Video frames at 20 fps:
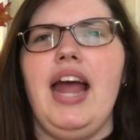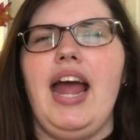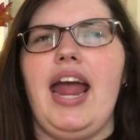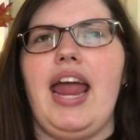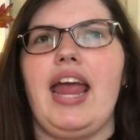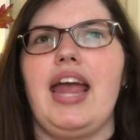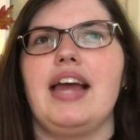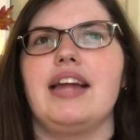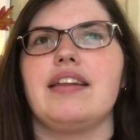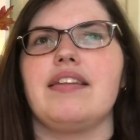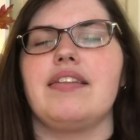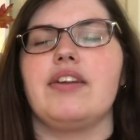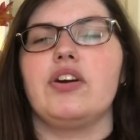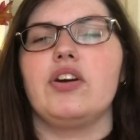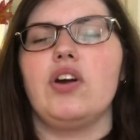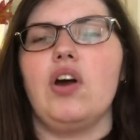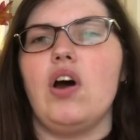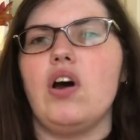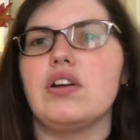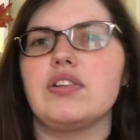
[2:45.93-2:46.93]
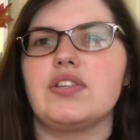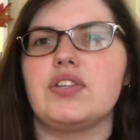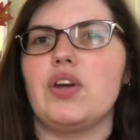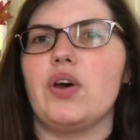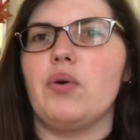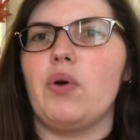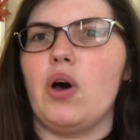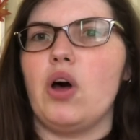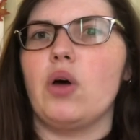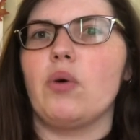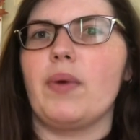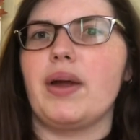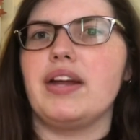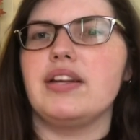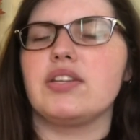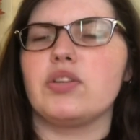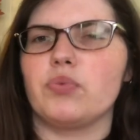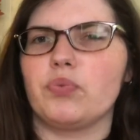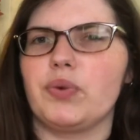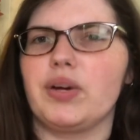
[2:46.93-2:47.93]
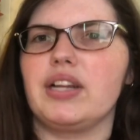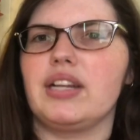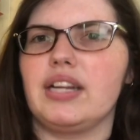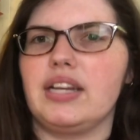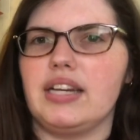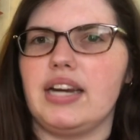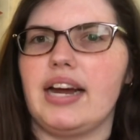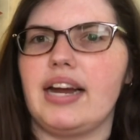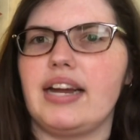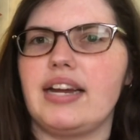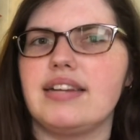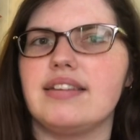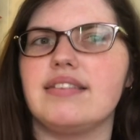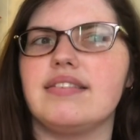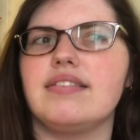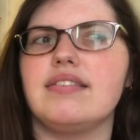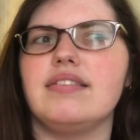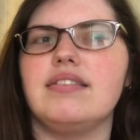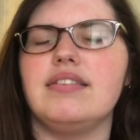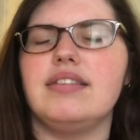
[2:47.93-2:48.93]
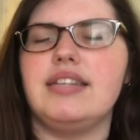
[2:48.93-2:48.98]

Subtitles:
and there are also always really nice,